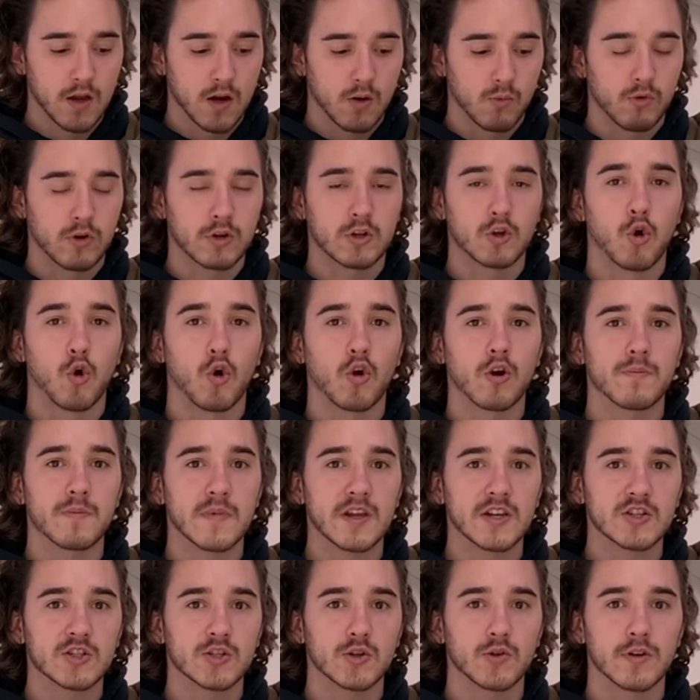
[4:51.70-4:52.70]
"Record
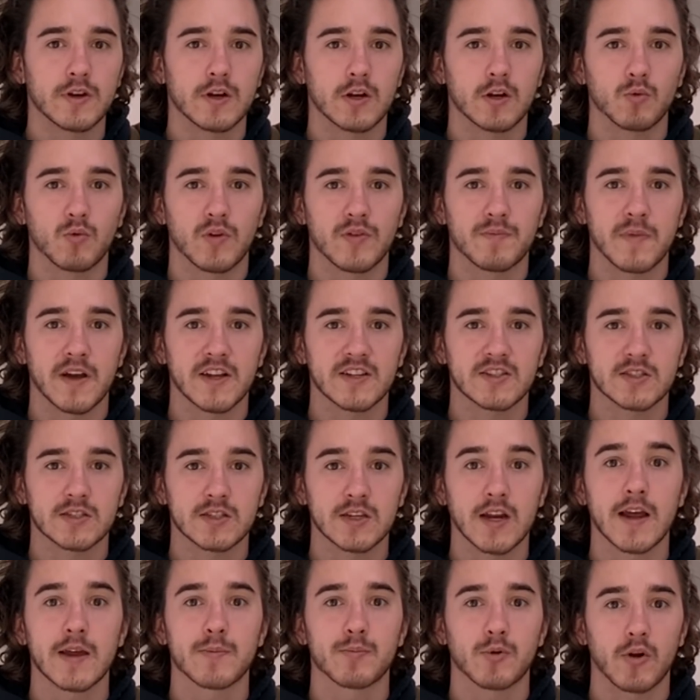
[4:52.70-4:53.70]
me shooting her with my
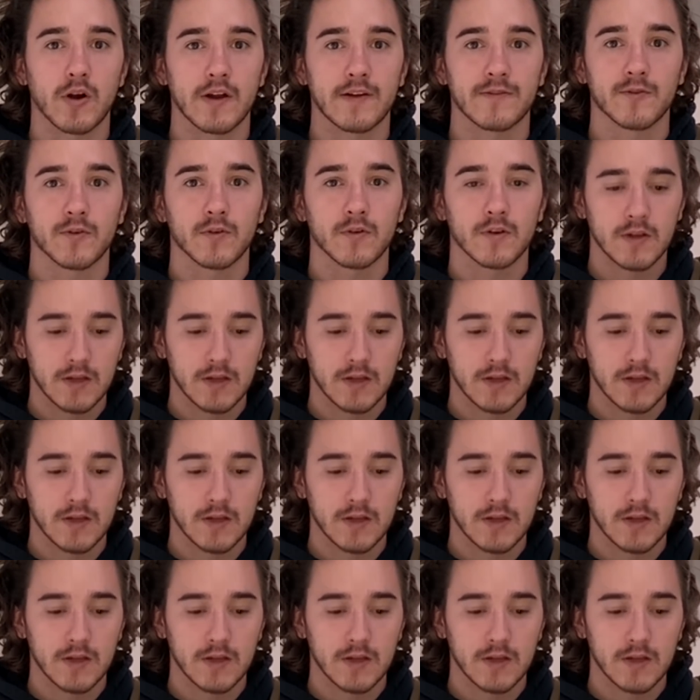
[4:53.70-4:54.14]
sniper rifle."